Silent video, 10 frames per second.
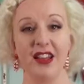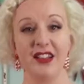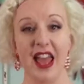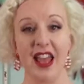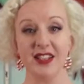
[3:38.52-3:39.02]

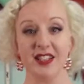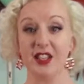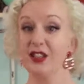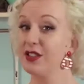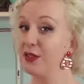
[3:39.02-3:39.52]

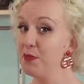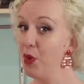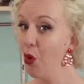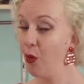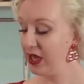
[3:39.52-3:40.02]
Next, some
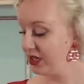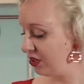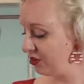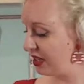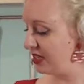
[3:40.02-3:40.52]
more wet
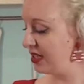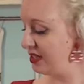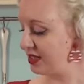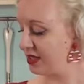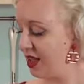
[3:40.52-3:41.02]

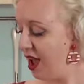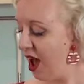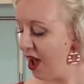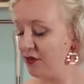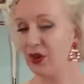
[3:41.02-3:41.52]
ingredients.
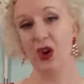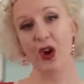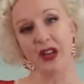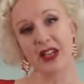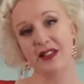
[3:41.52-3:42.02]
I've
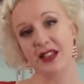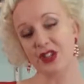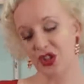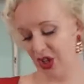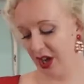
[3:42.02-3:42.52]
got in
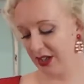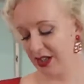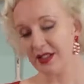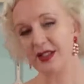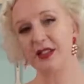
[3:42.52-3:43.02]
this jug
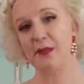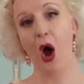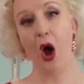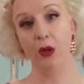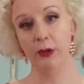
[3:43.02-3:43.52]
some
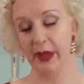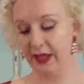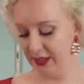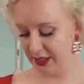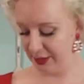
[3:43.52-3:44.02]
whole
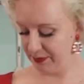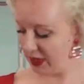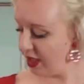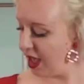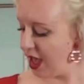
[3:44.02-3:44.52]
milk.
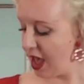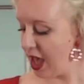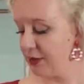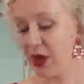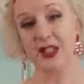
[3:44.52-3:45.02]

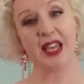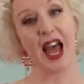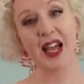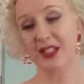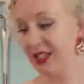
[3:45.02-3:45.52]
And I'm going to
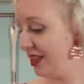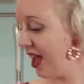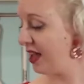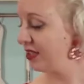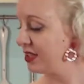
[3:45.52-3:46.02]
add to
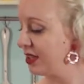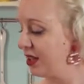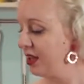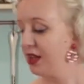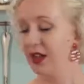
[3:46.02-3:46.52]
that
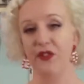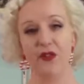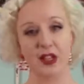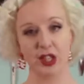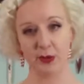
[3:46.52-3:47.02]

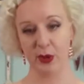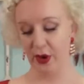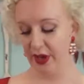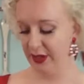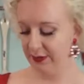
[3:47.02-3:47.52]
vegetable
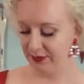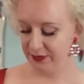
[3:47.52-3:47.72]
oil